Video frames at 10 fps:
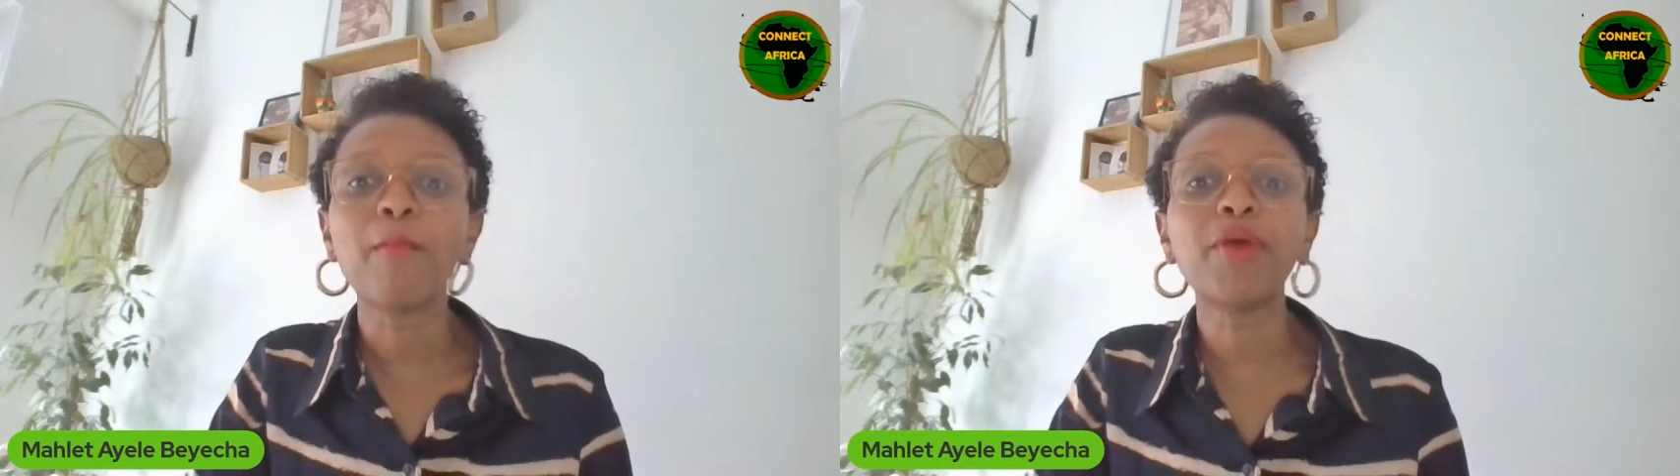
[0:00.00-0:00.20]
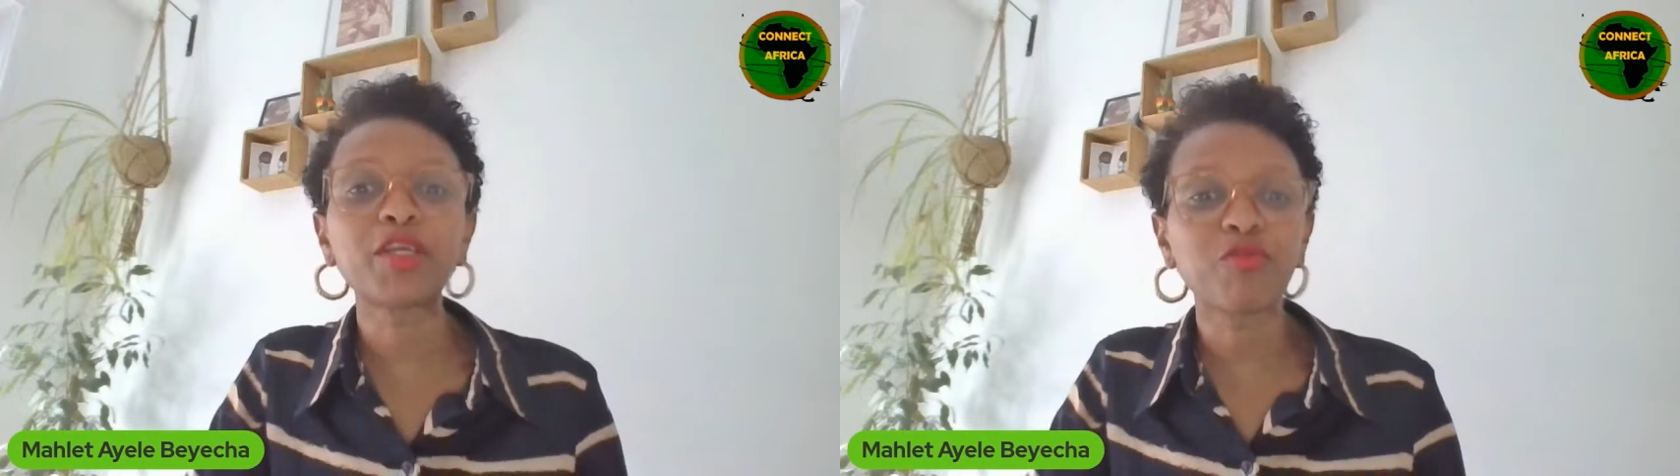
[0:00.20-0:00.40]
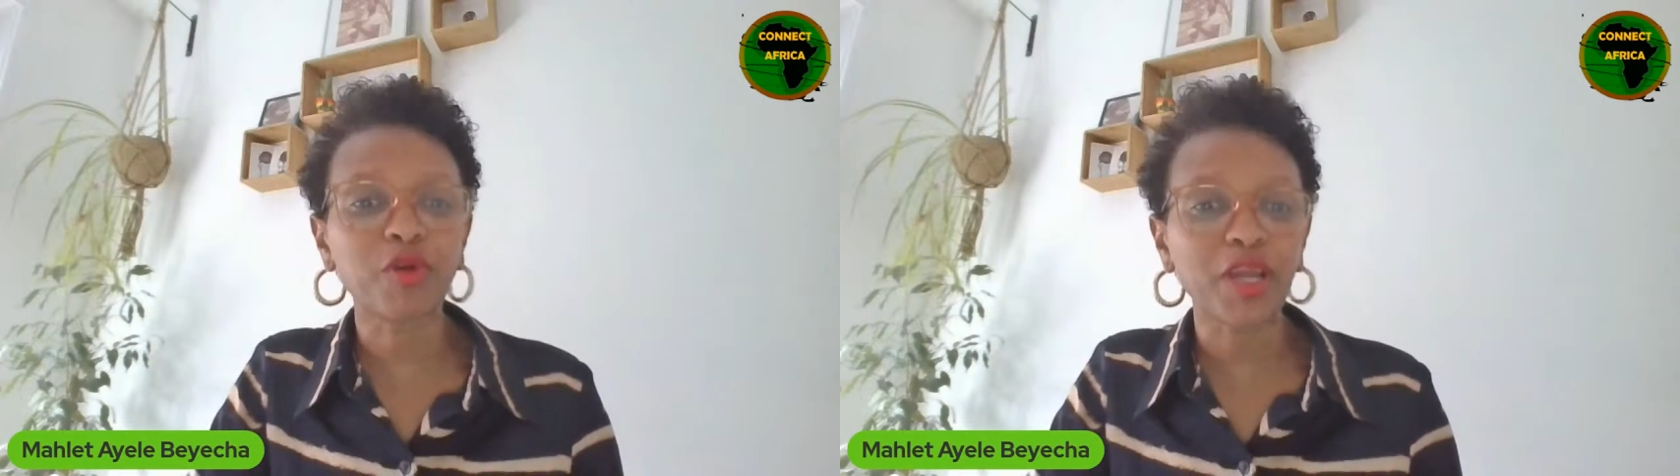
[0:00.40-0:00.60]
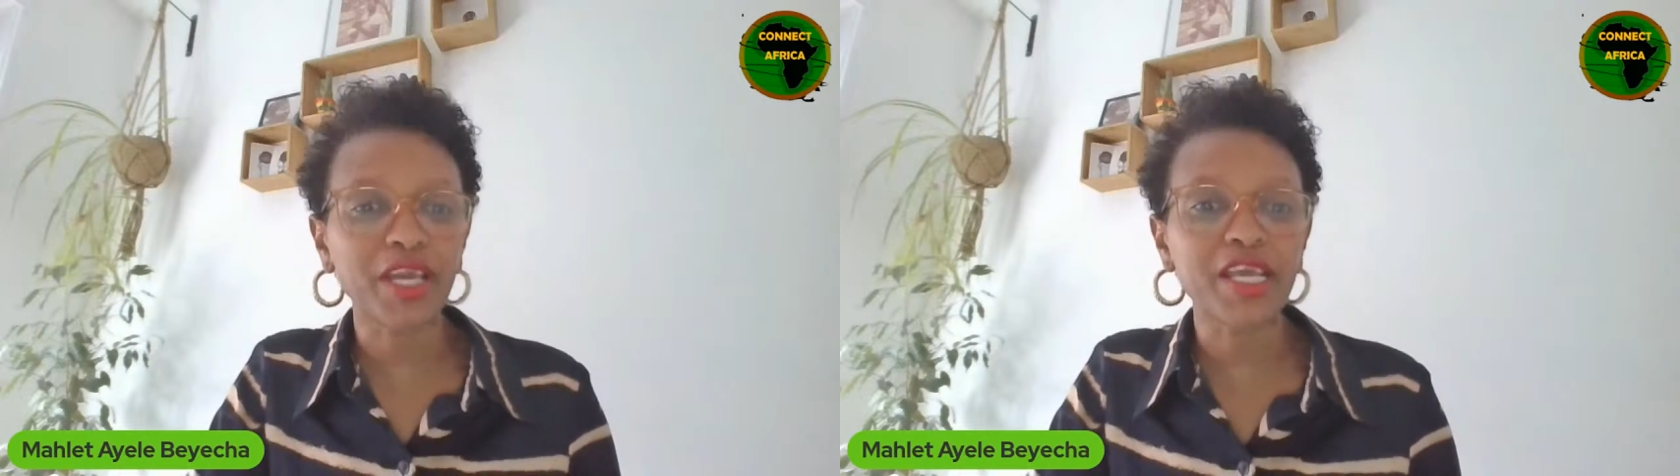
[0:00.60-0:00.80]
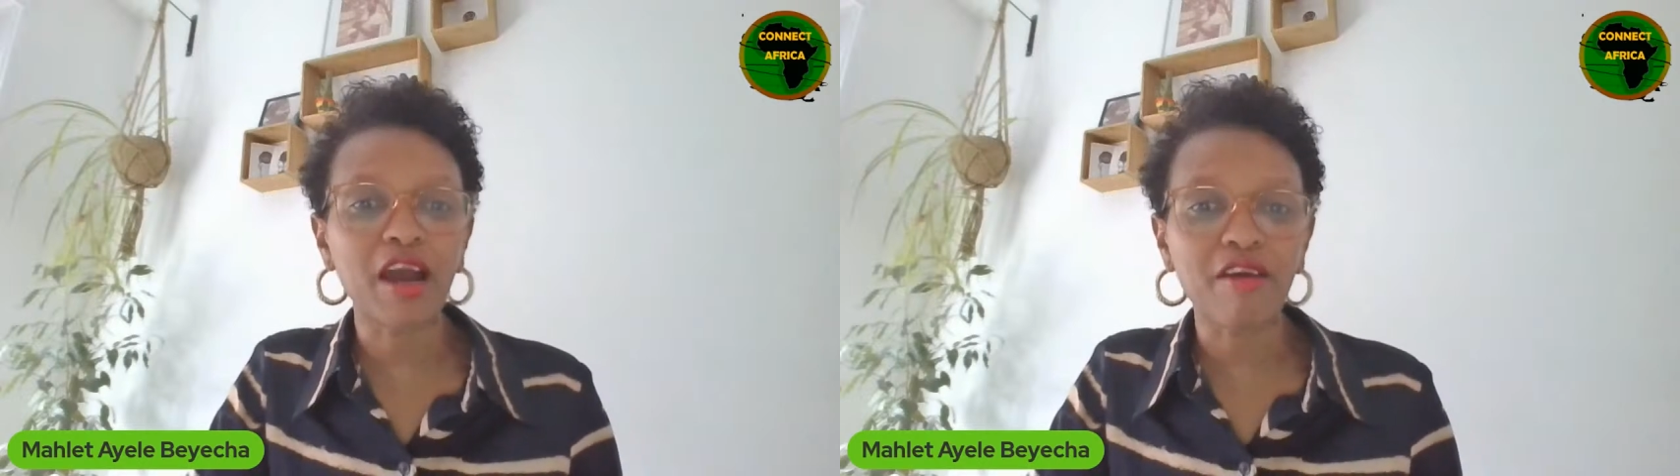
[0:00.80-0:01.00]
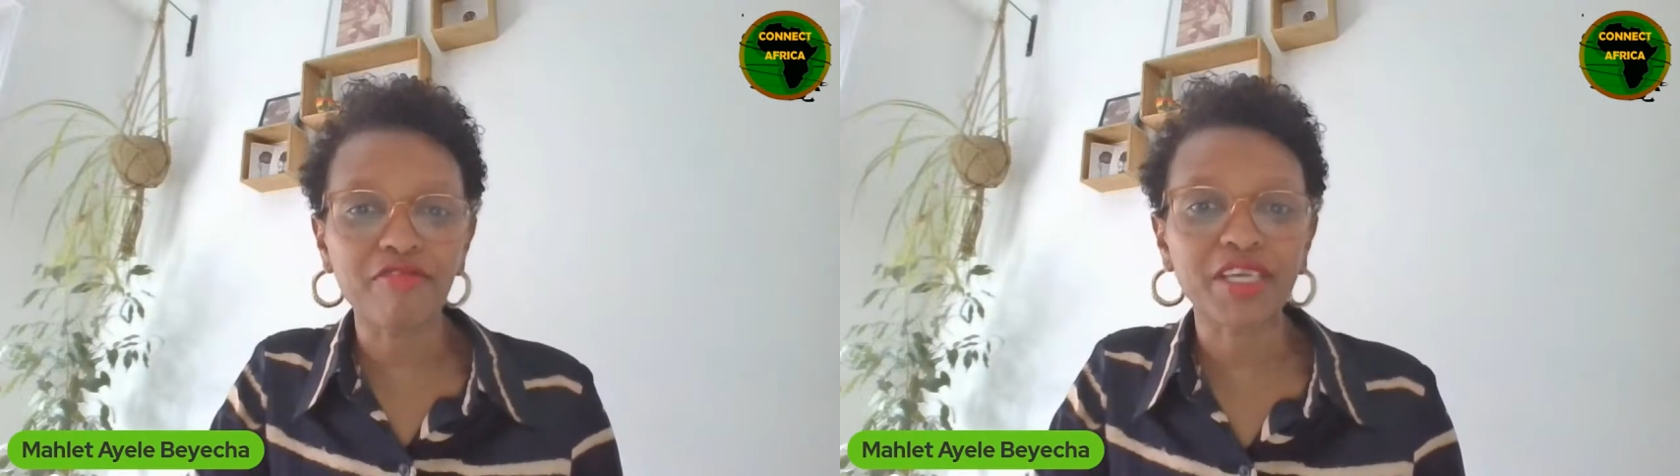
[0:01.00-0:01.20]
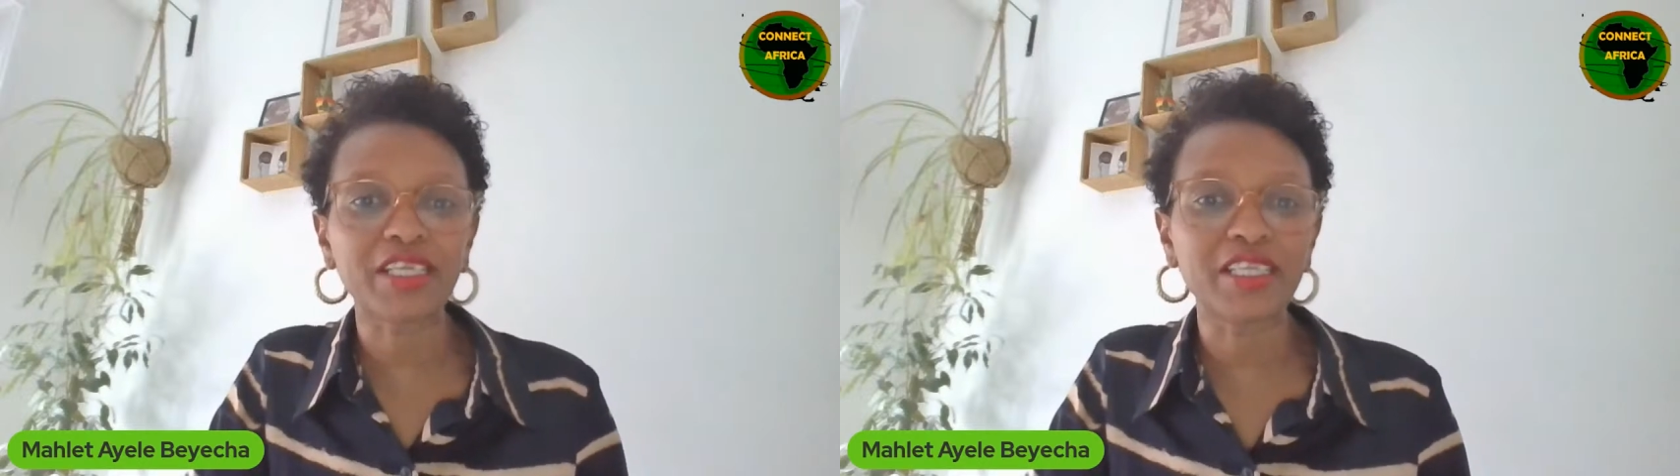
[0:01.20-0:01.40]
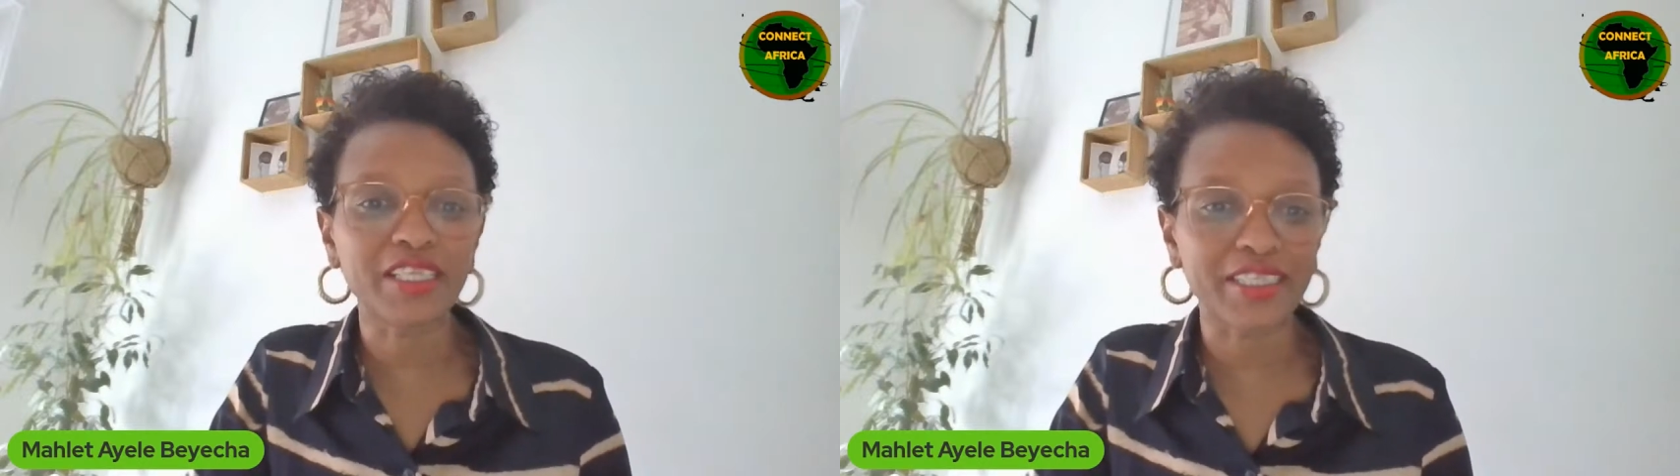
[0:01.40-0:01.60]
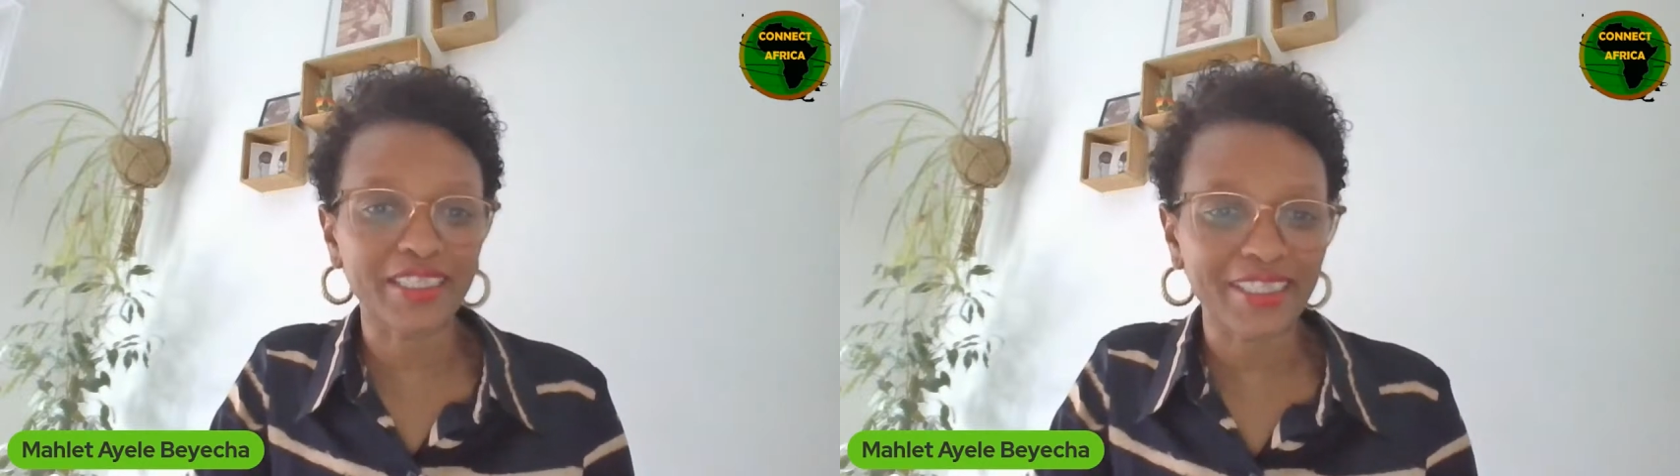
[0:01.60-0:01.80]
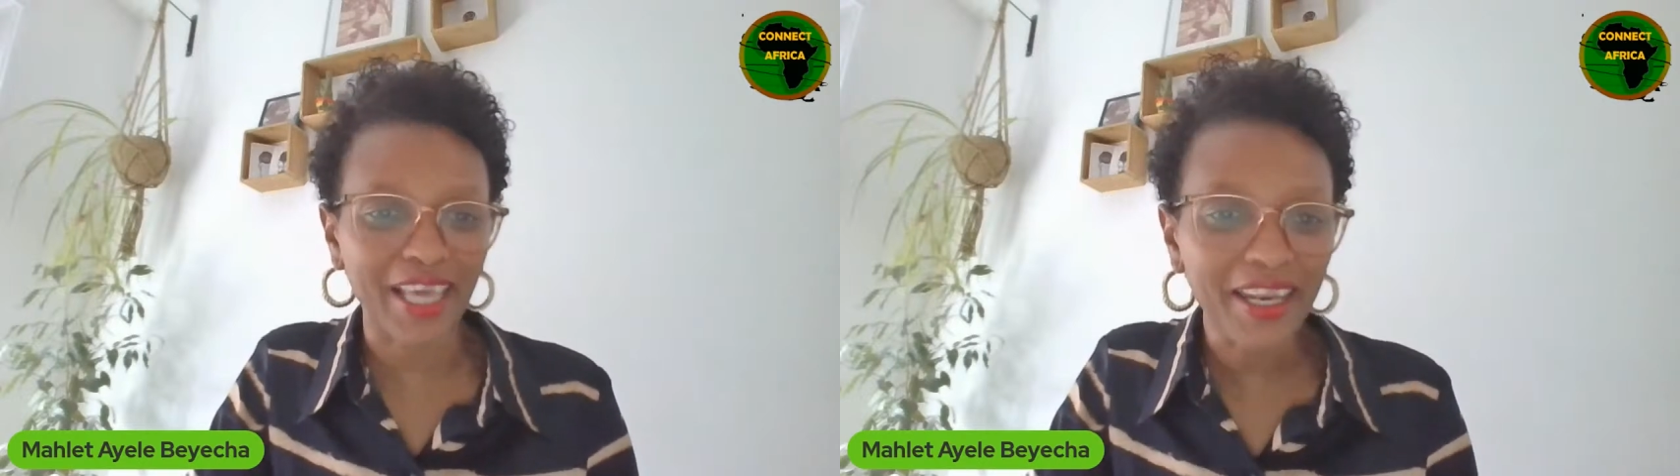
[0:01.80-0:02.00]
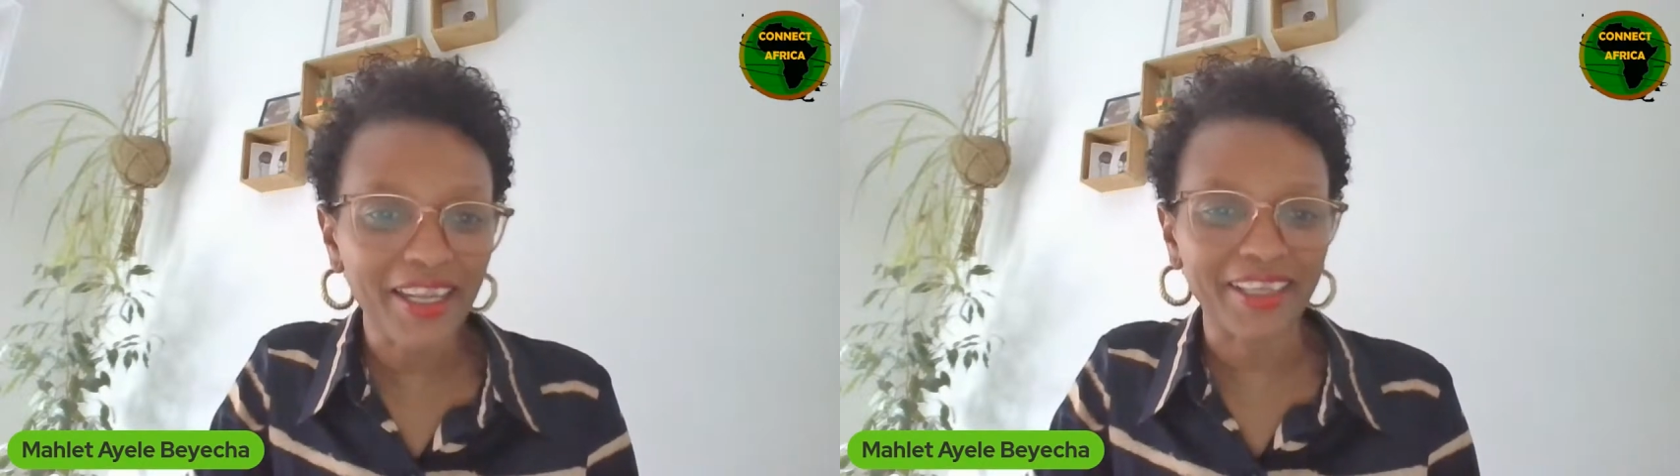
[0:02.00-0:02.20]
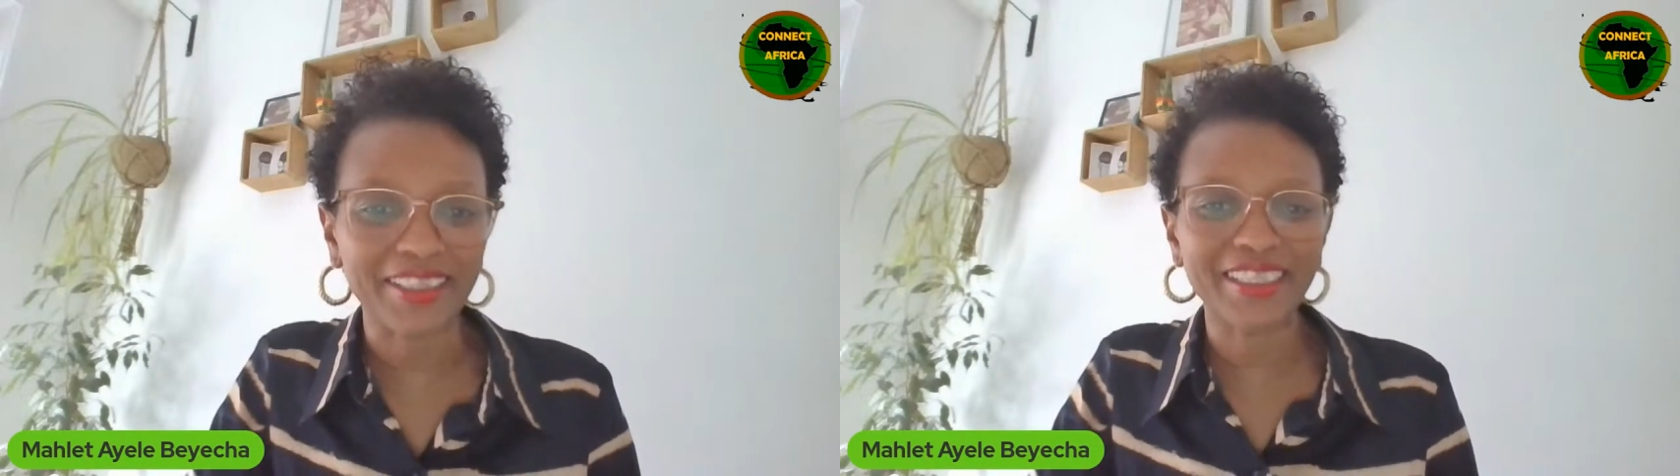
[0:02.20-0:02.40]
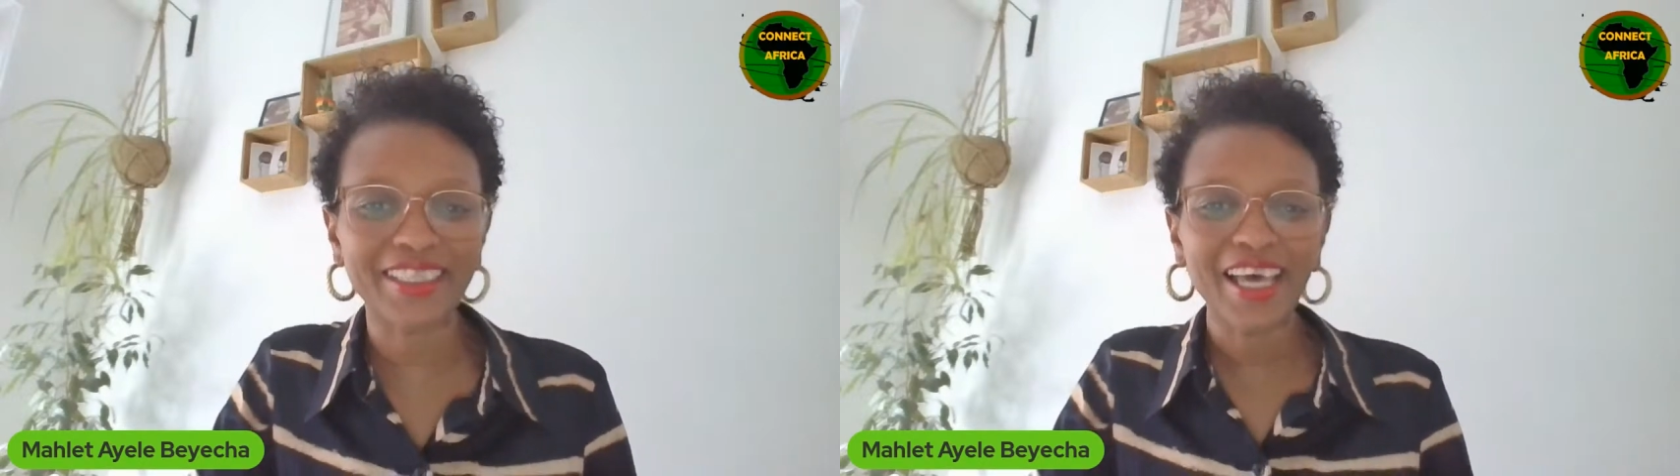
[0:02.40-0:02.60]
but for any African descendant.